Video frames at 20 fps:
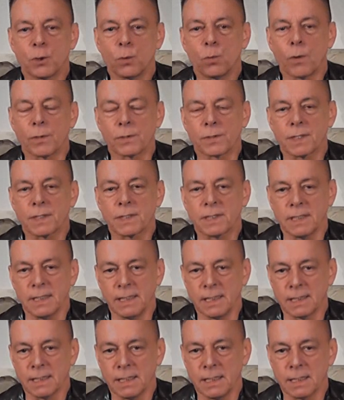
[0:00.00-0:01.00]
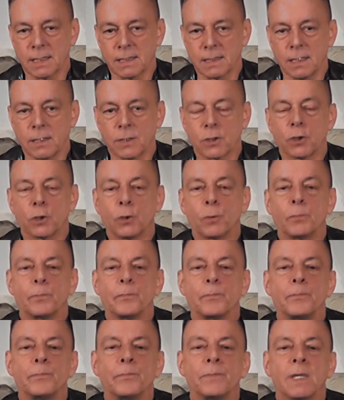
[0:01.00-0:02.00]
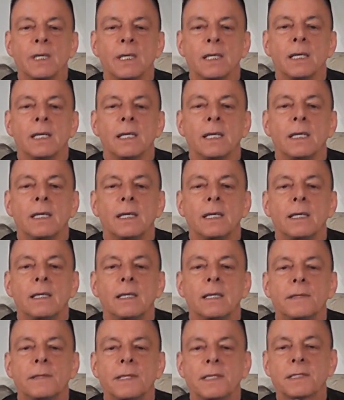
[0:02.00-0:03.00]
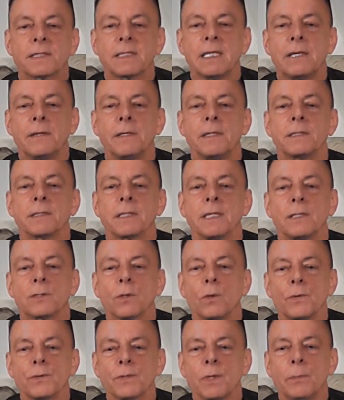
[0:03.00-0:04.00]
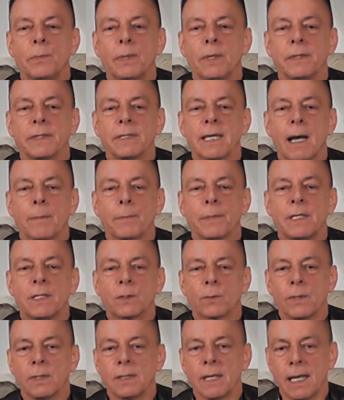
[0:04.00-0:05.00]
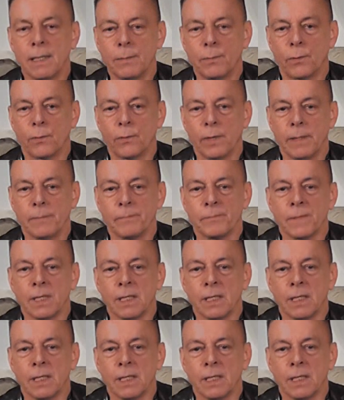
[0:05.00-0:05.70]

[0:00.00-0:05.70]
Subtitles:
you want to see it in situ. This series is also building up into a library,